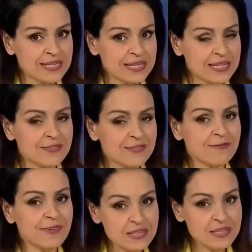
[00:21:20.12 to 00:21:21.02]
Diddy's
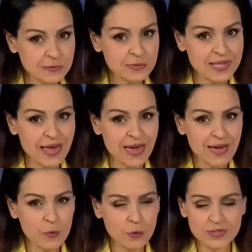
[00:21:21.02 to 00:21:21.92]
victims there? What
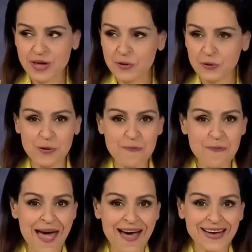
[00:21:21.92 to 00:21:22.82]
was that all
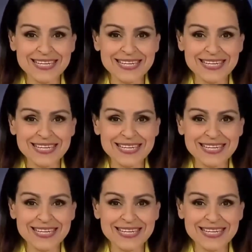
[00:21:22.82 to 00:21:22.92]
about?